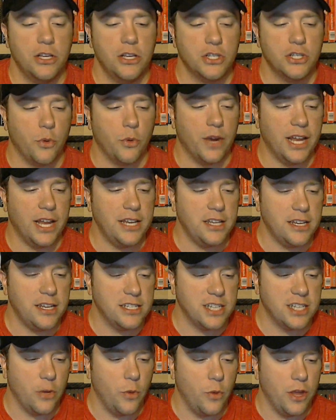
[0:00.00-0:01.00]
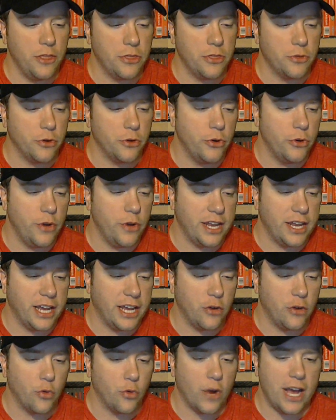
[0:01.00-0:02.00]
So what I did is I went through and
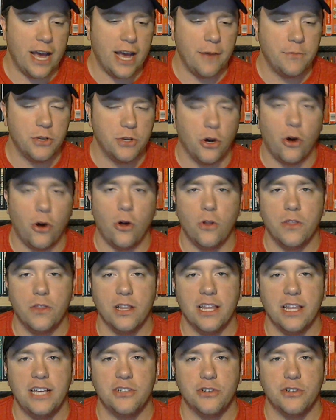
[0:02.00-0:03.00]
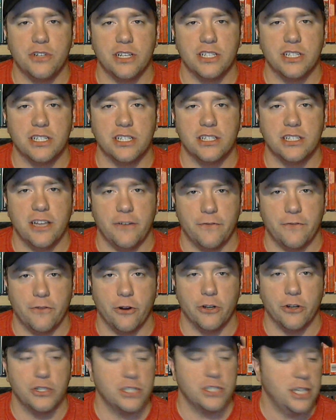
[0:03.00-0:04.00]
I grabbed all the laser discs at
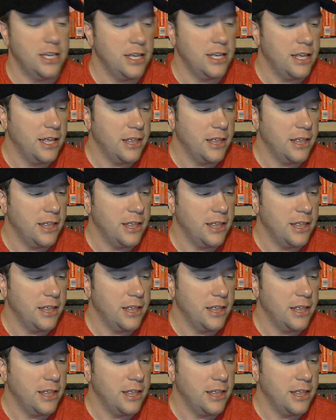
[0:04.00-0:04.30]
first